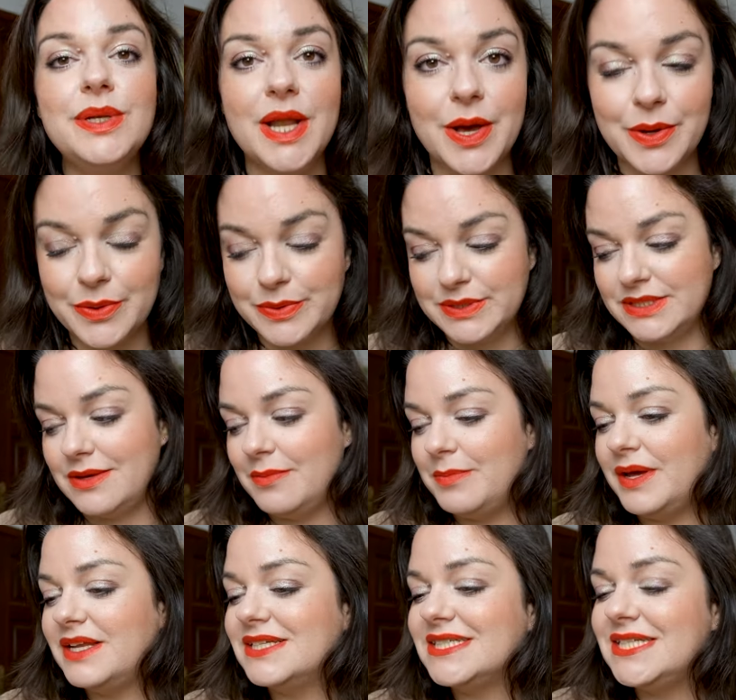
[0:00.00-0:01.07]
knows.
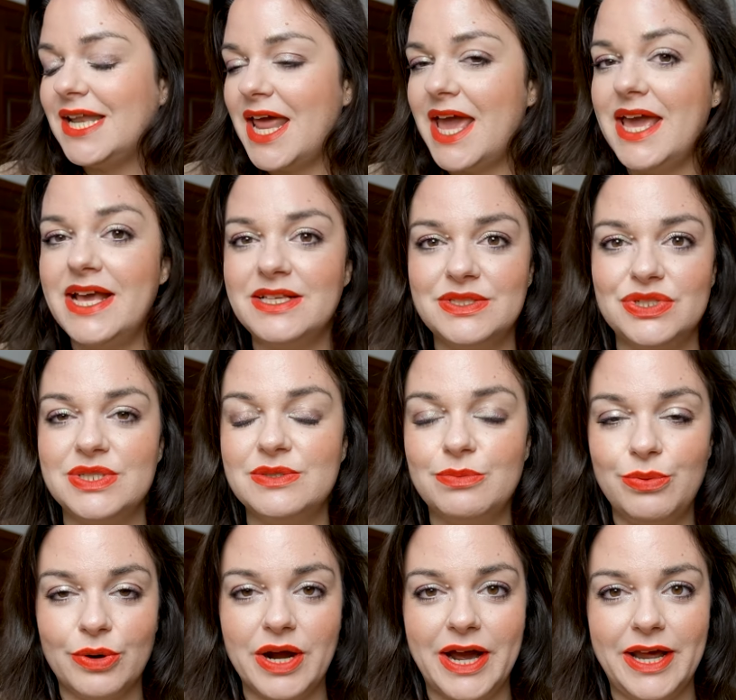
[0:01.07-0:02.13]
But today it's just
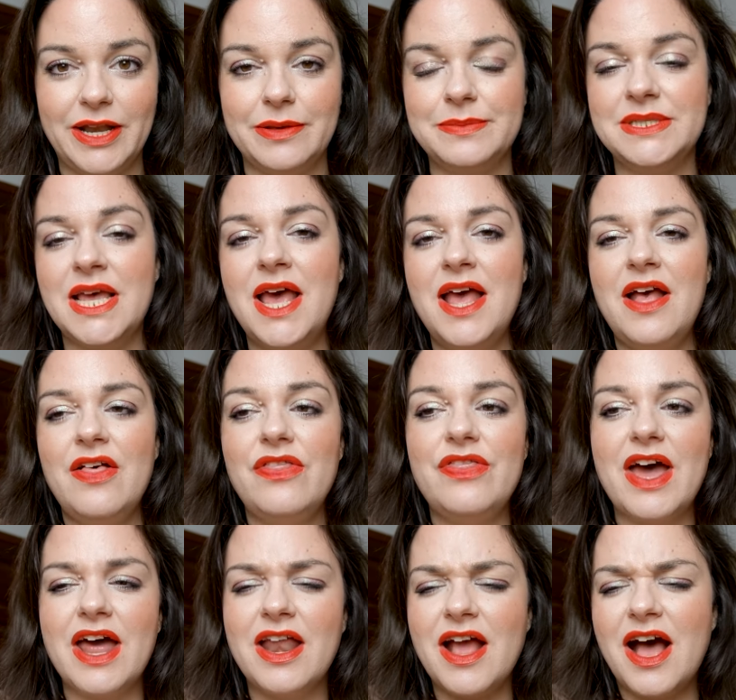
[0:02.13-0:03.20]
four items
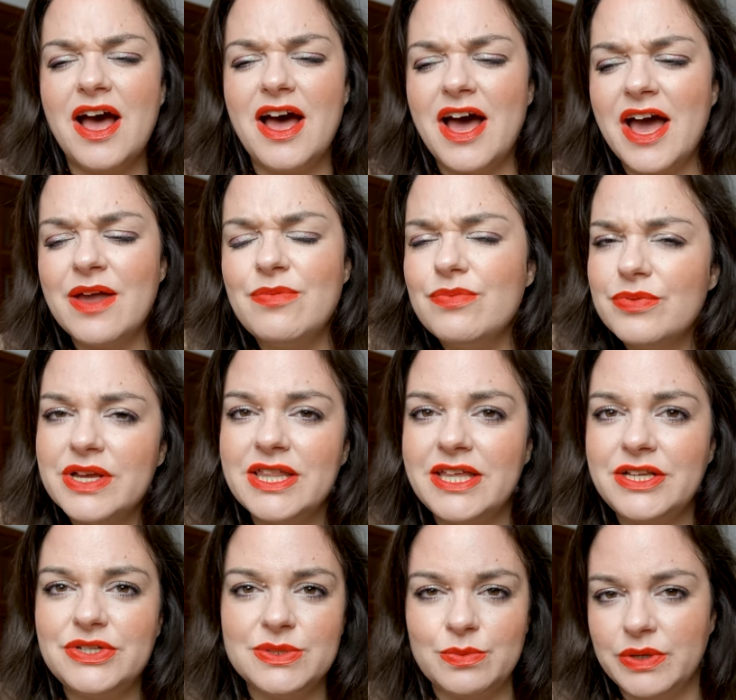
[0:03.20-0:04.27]
that I
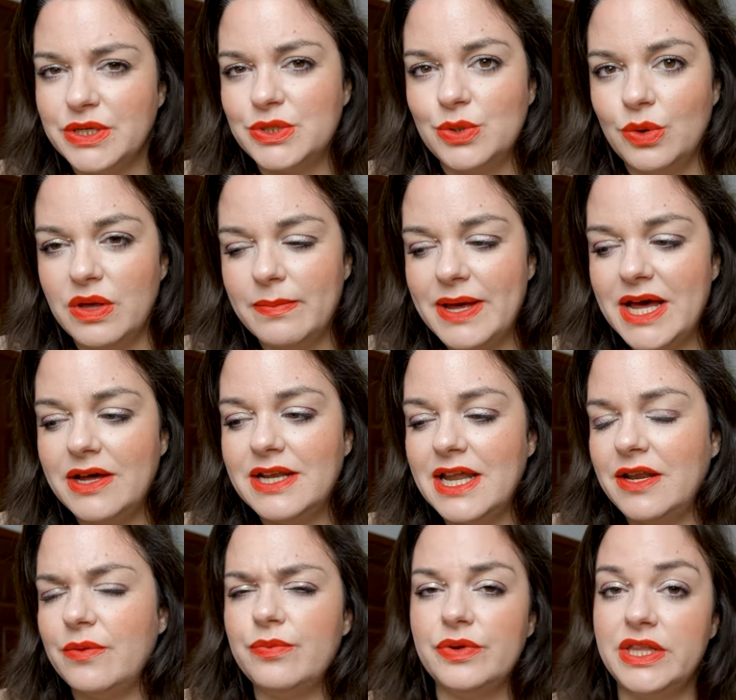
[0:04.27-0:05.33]
really just want to talk about
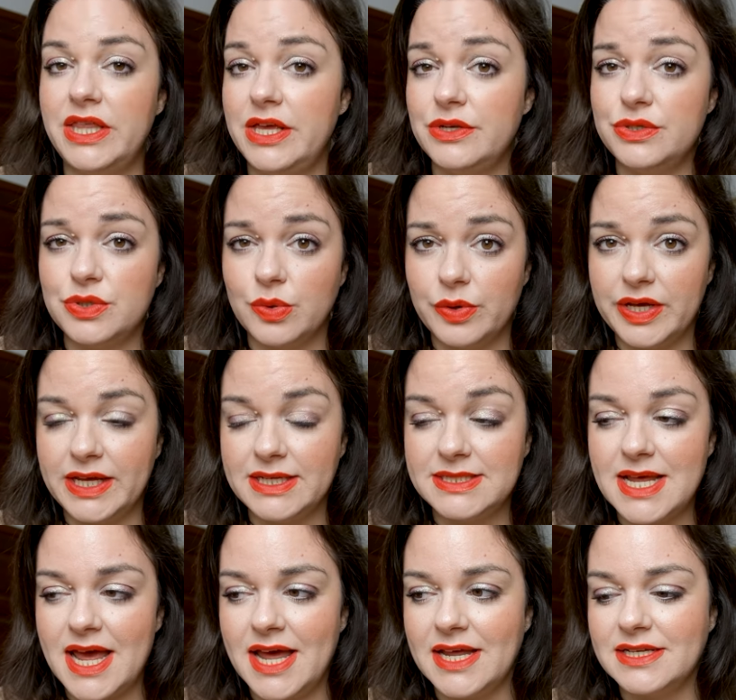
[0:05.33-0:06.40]
and I've really enjoyed
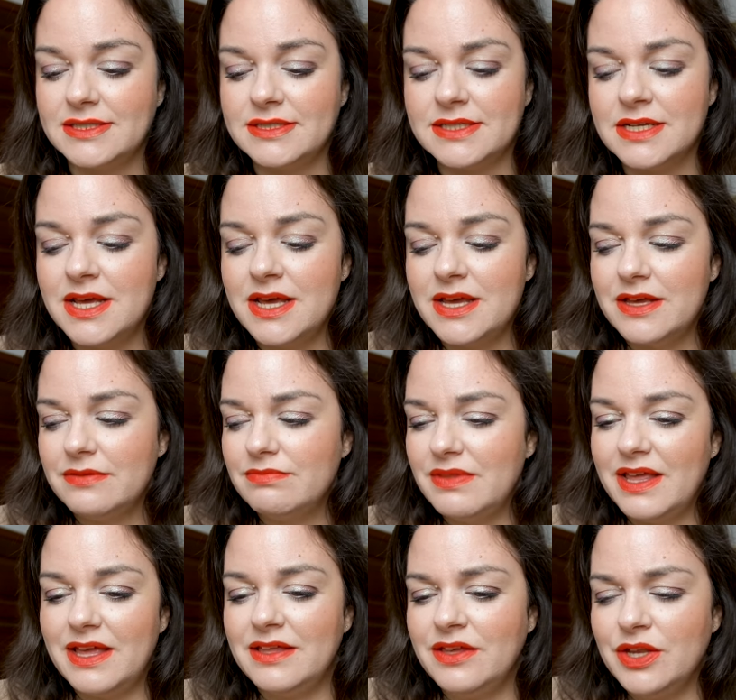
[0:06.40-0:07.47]
and
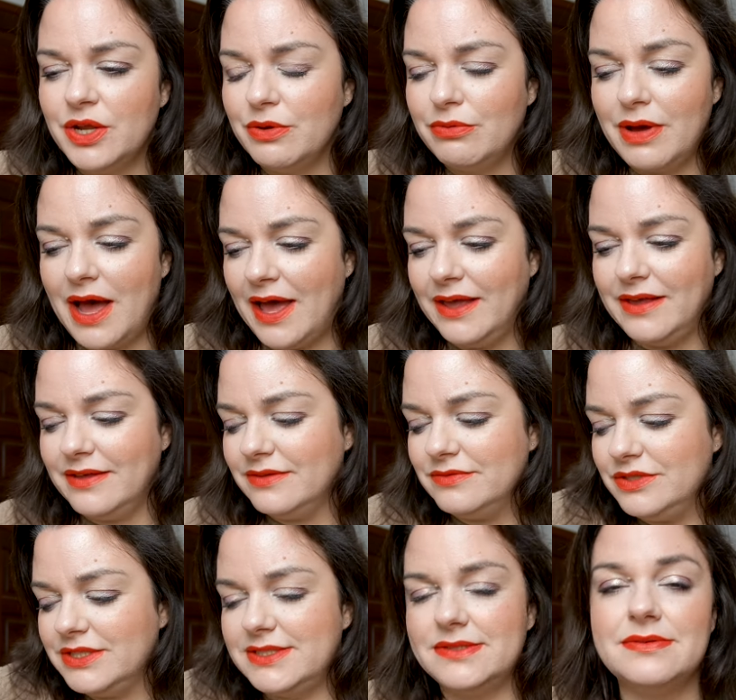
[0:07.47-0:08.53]
you know, I
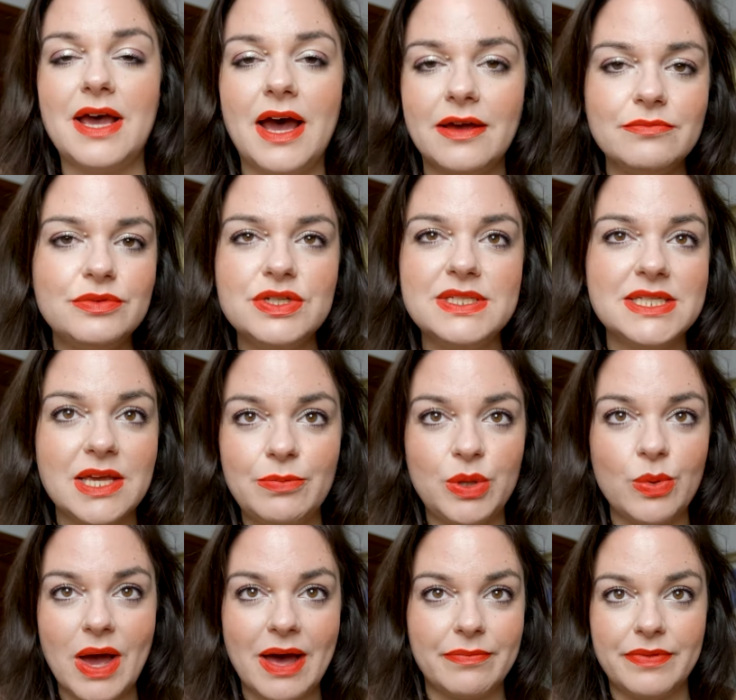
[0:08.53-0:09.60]
just just if
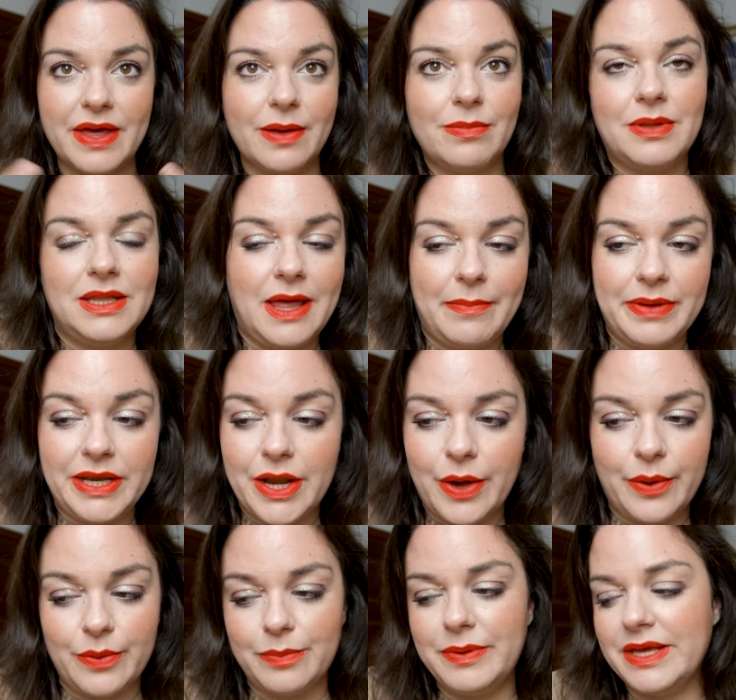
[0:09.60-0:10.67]
you have them, let me
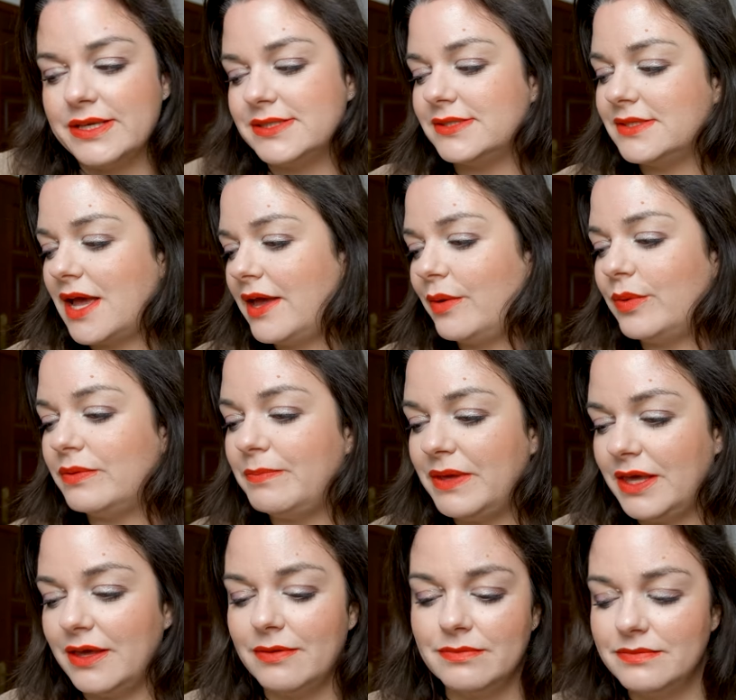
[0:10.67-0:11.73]
know because it would
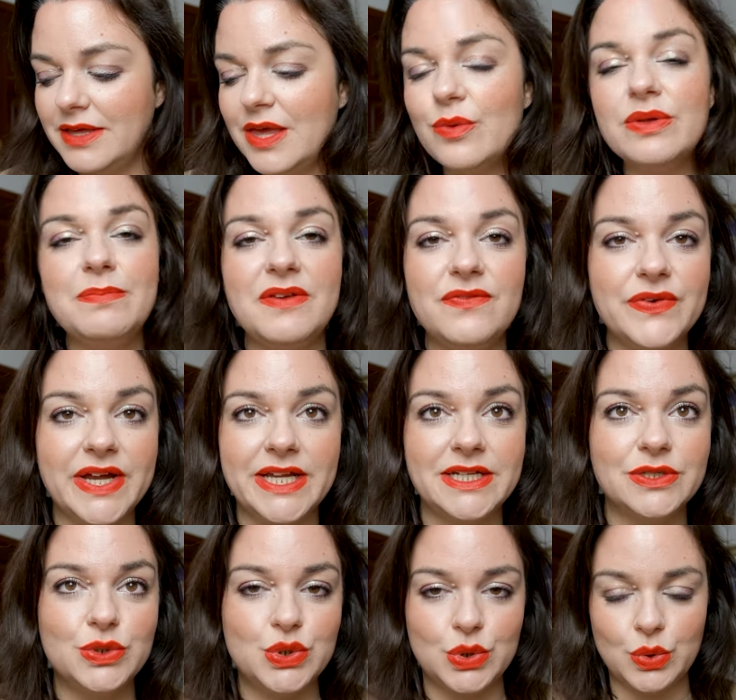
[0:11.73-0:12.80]
be it would be
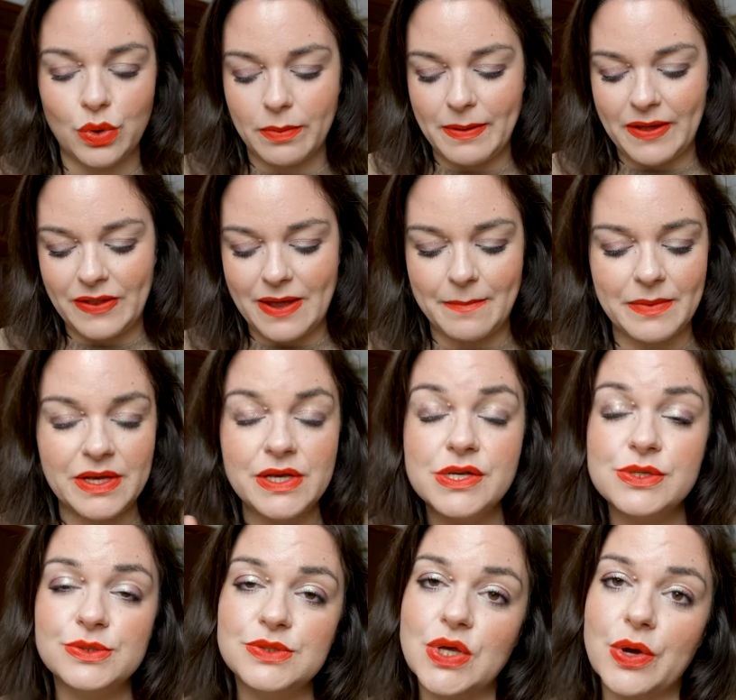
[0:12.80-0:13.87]
fun to talk about them.
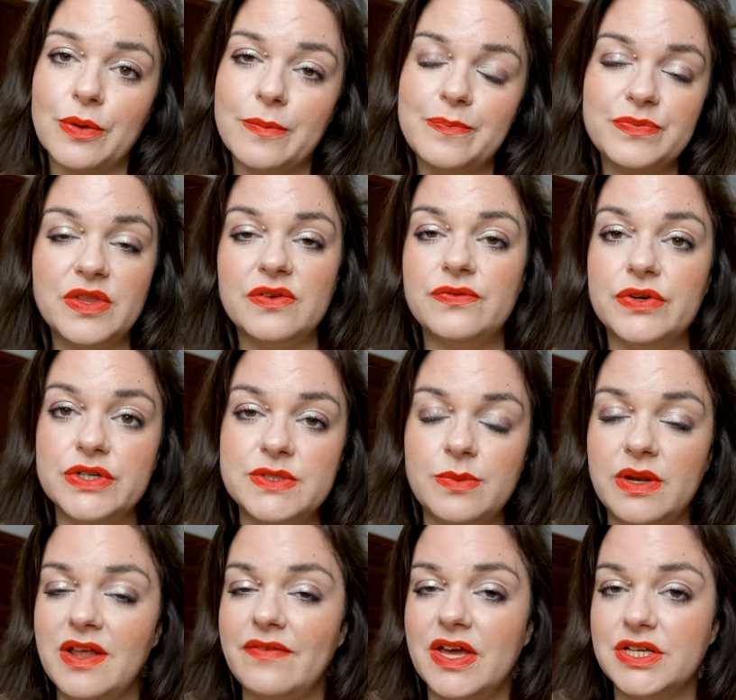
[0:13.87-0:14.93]
So the first
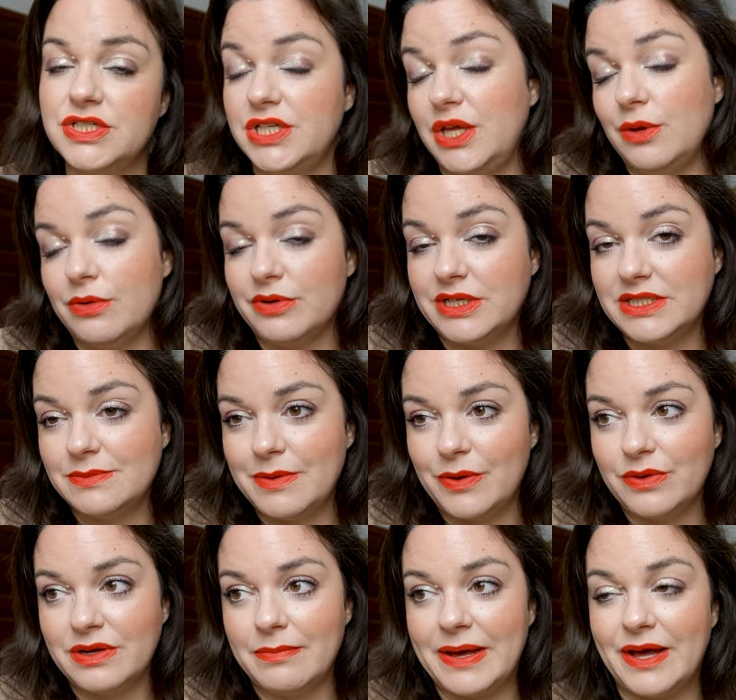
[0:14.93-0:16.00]
one I've actually already
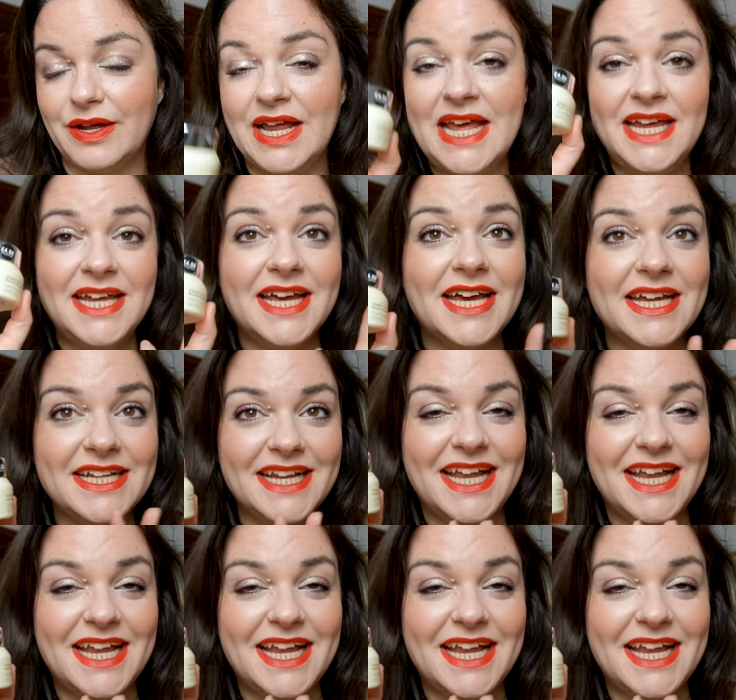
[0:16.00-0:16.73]
spoken about, and